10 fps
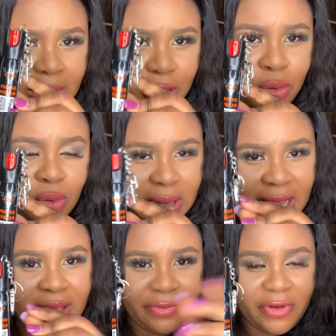
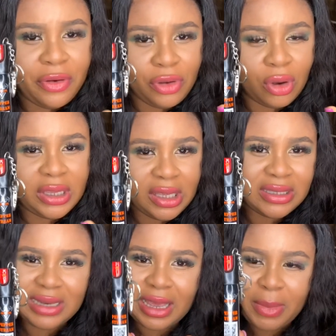Like very young
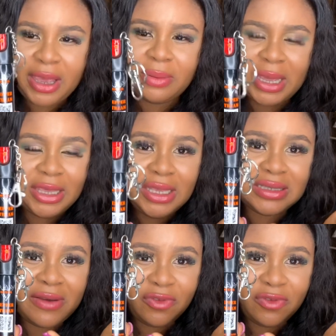kids, like my kids,